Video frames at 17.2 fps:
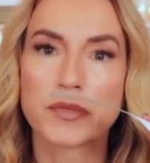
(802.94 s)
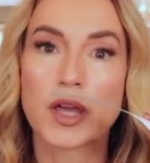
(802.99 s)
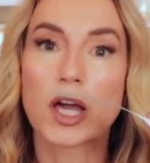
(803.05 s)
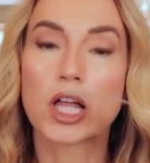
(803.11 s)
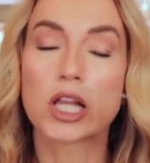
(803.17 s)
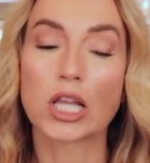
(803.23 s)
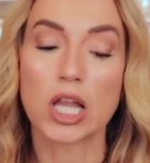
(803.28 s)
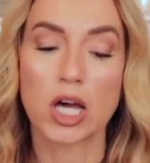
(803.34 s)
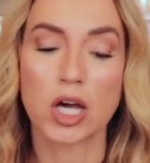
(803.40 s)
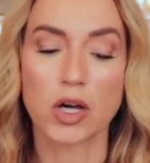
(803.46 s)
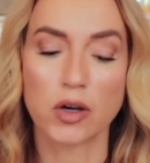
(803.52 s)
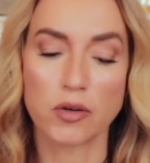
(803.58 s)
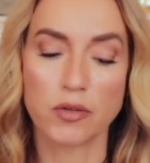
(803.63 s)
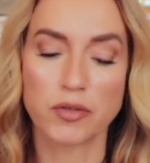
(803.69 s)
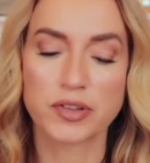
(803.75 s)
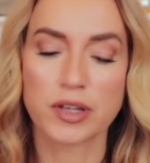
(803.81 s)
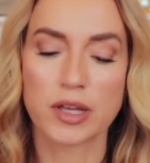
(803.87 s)

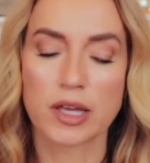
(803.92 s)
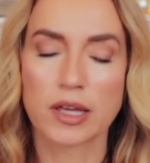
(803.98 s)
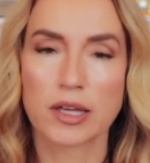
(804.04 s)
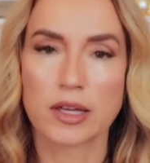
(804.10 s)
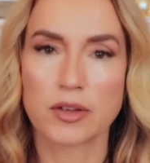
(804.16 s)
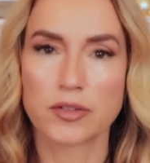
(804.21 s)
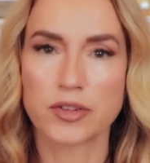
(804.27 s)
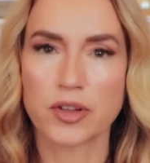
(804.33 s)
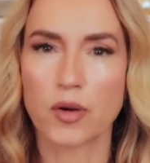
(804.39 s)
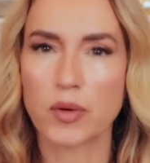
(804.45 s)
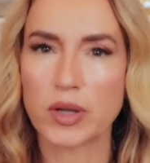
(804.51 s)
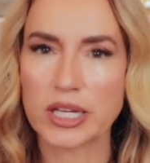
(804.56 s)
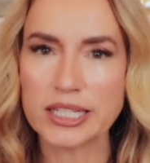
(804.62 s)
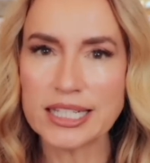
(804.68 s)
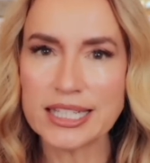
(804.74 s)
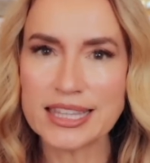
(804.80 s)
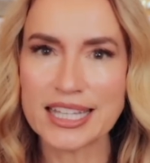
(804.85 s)
cloves. So
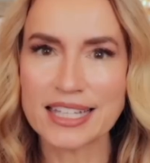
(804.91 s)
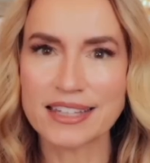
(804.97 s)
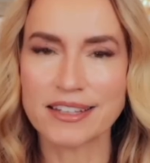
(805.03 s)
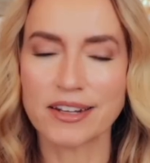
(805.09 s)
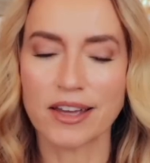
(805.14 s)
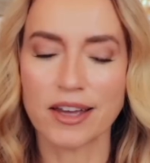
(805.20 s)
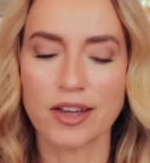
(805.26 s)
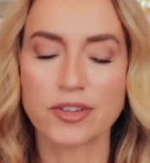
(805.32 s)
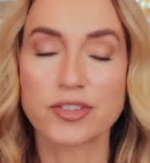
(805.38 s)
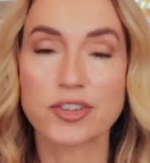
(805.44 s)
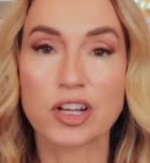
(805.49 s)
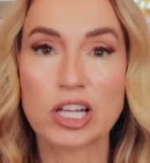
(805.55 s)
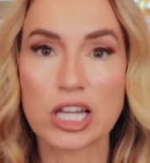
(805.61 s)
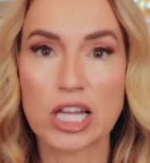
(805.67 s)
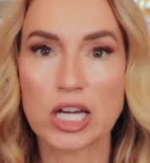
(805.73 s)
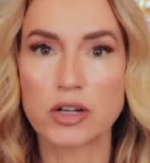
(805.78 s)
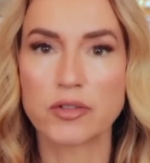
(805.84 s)
anything that has
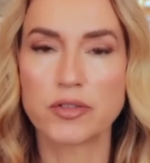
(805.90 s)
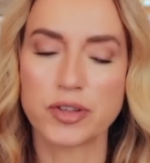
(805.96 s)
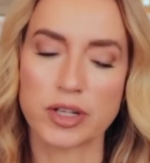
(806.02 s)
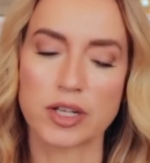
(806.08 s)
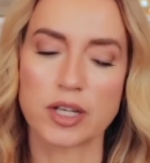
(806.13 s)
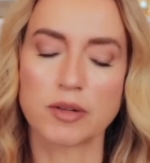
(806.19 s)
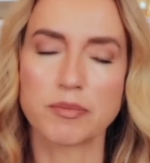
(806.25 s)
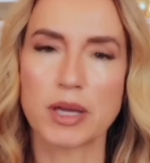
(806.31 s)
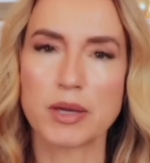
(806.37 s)
cloves in it,